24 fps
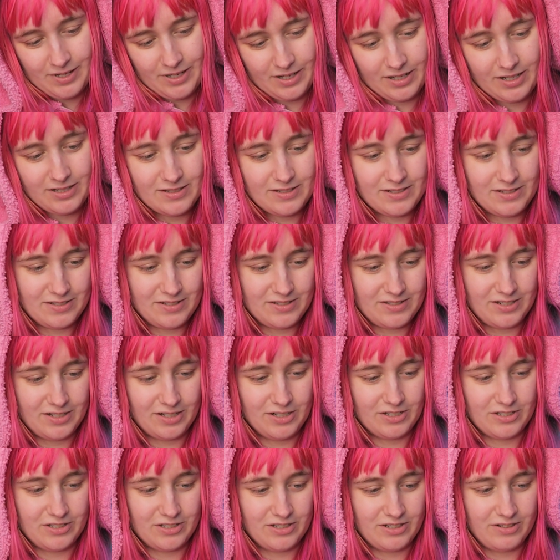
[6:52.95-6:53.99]
I got these
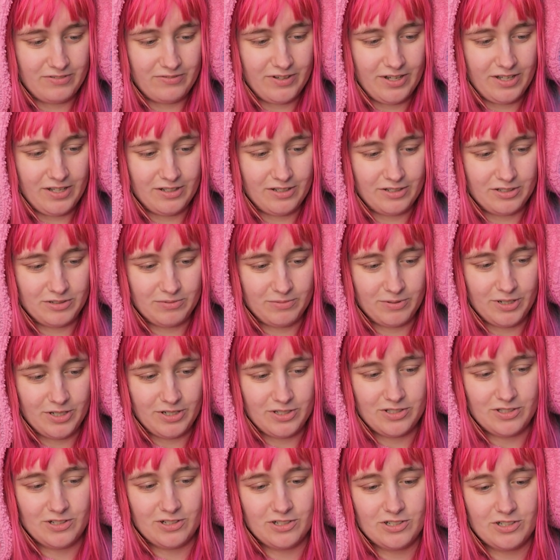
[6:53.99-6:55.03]
stickers off
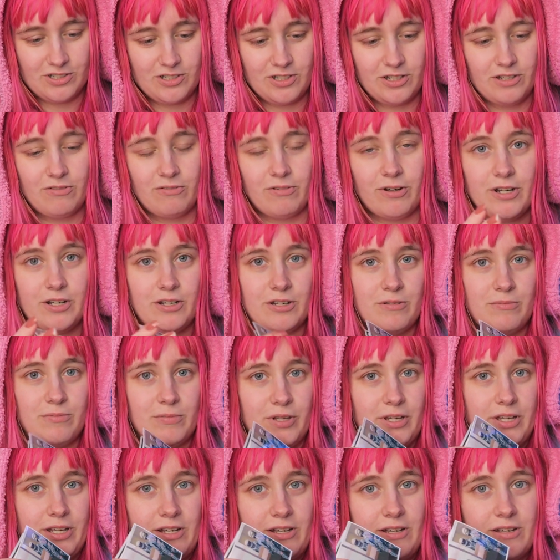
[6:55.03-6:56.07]
AliExpress. They're just like random
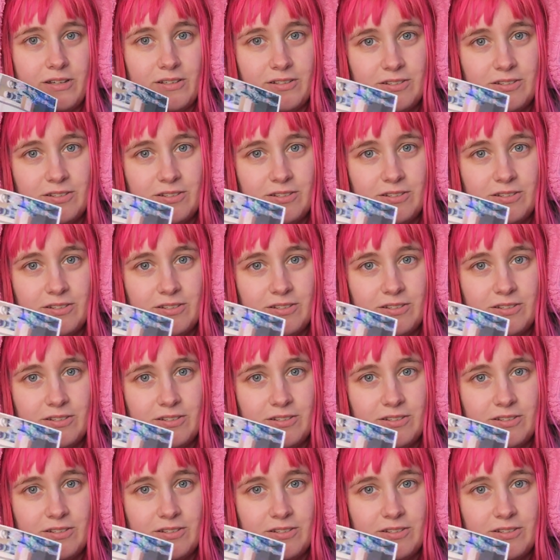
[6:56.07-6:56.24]
like